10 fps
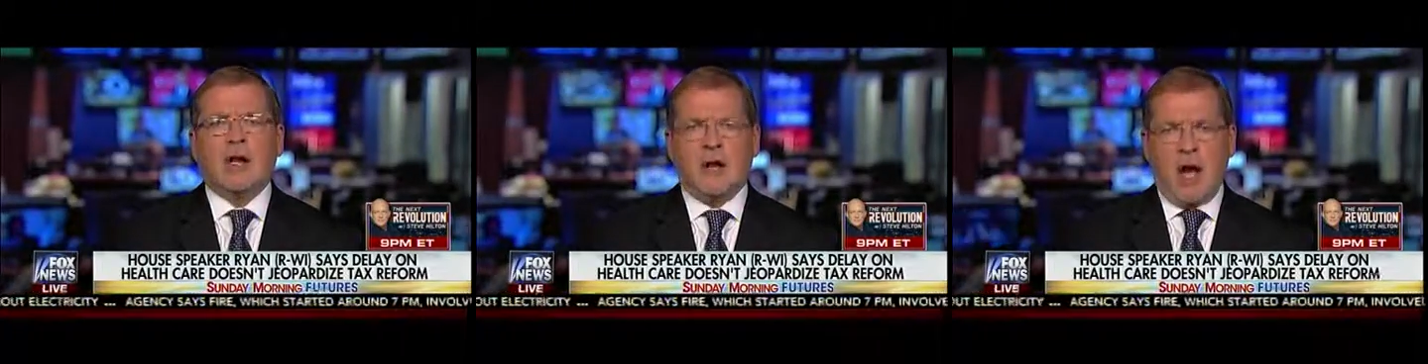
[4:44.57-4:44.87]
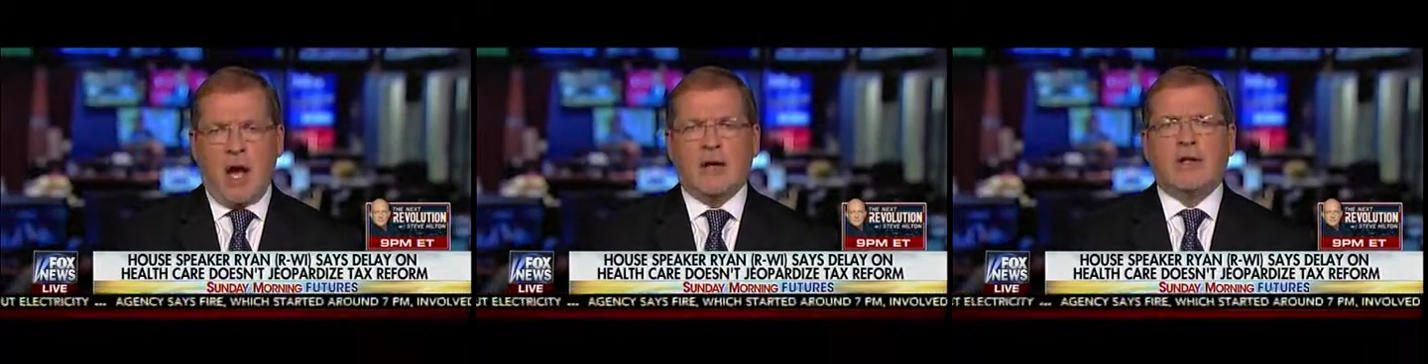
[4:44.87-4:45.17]

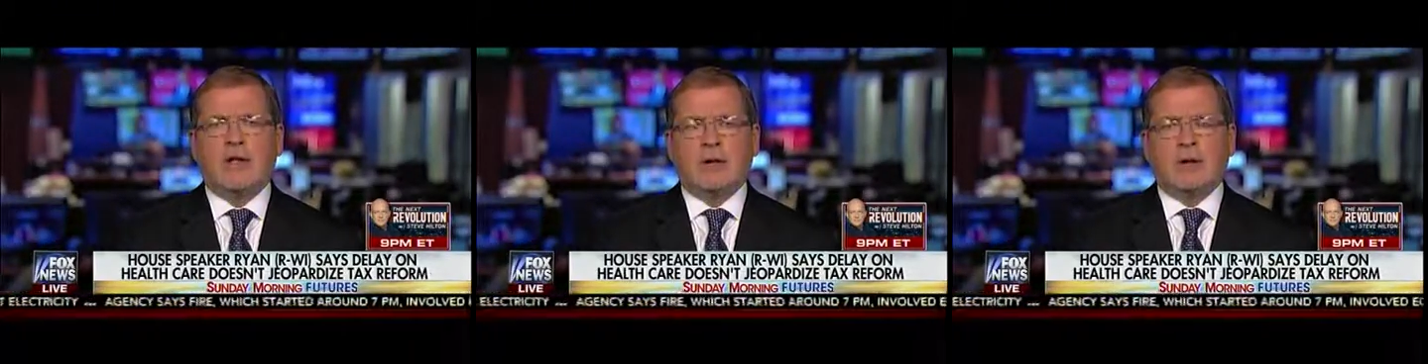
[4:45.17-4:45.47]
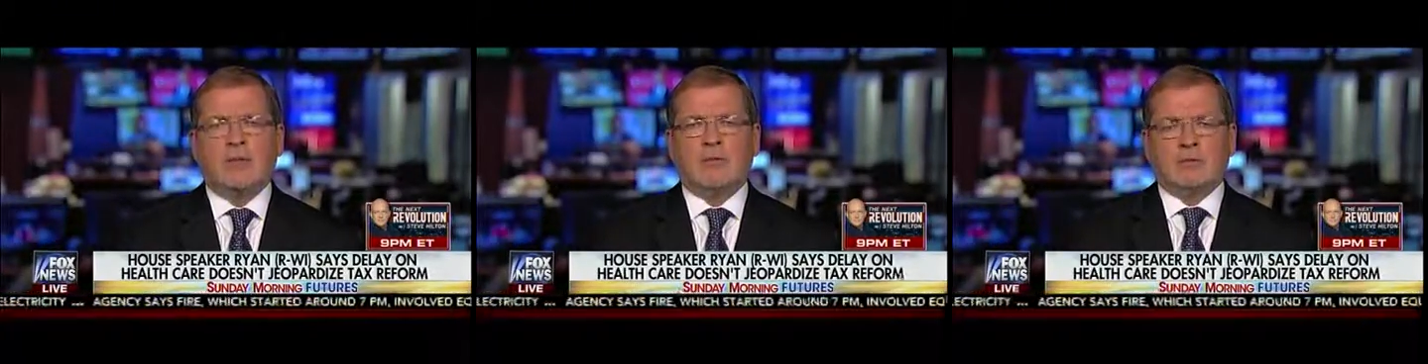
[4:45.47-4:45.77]
not
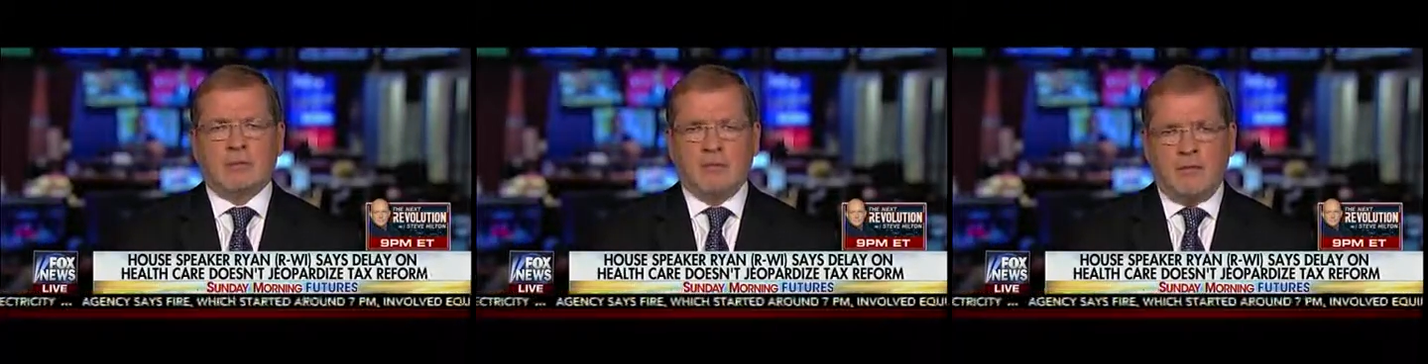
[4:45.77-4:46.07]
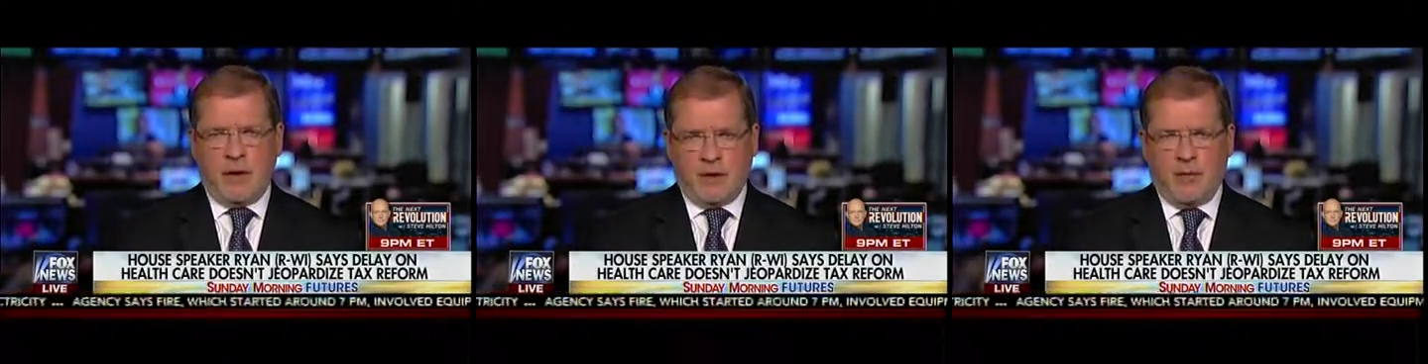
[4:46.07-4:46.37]

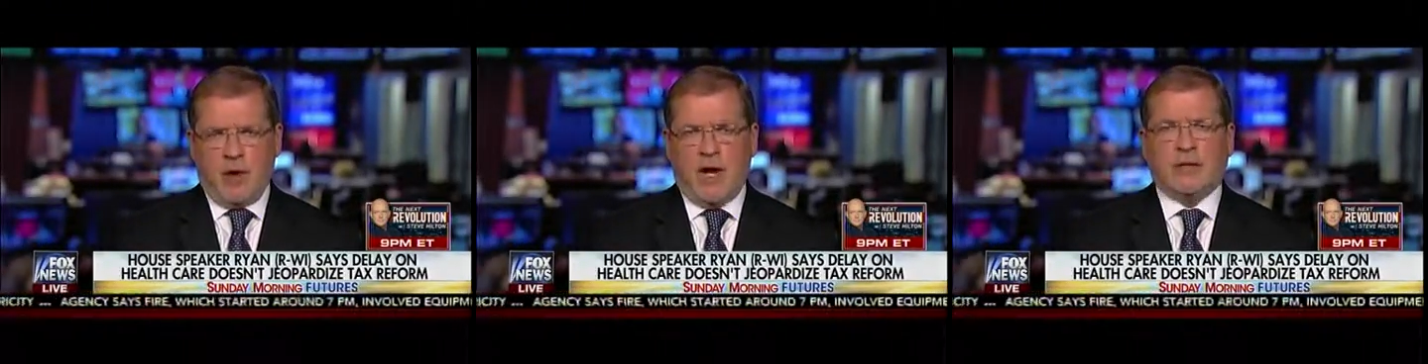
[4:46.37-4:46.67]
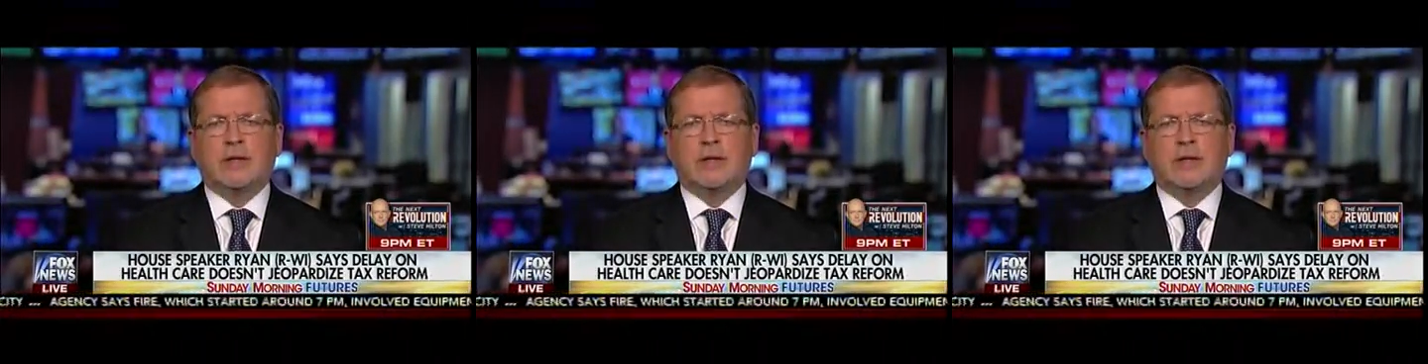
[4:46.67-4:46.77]
very bright.